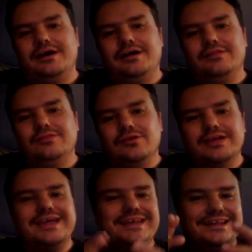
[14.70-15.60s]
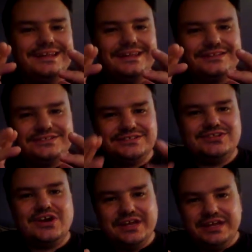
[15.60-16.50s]
look and
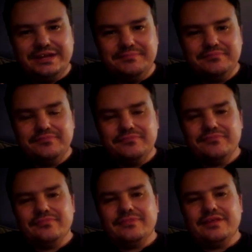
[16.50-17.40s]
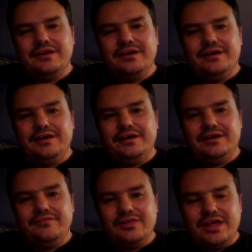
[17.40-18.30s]
study
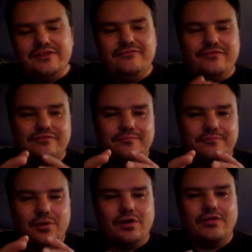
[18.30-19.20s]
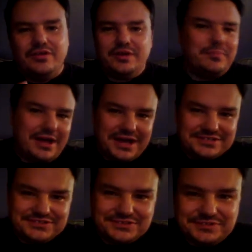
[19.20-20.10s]
of the life of Paul the
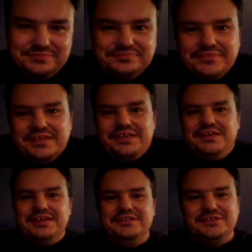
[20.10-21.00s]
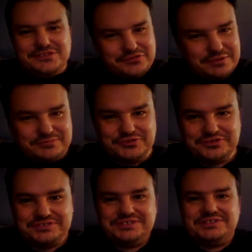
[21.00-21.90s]
Apostle in the
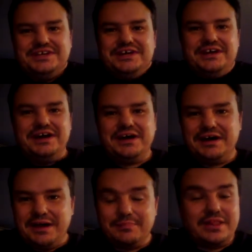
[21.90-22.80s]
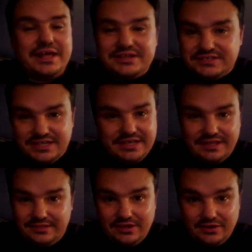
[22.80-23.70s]
Scriptures. I'm glad to say
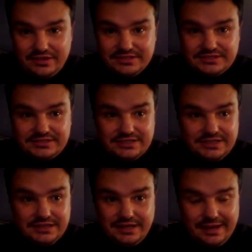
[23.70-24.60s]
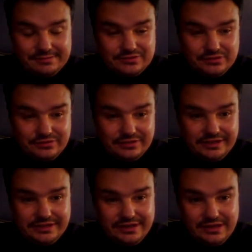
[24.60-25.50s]
that there is
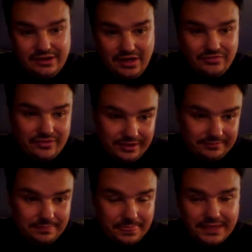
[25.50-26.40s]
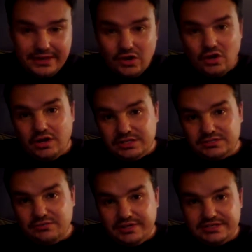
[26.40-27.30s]
absolutely nothing in all
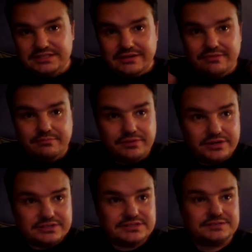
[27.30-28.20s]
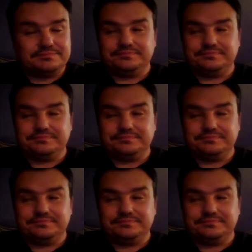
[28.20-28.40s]
27 books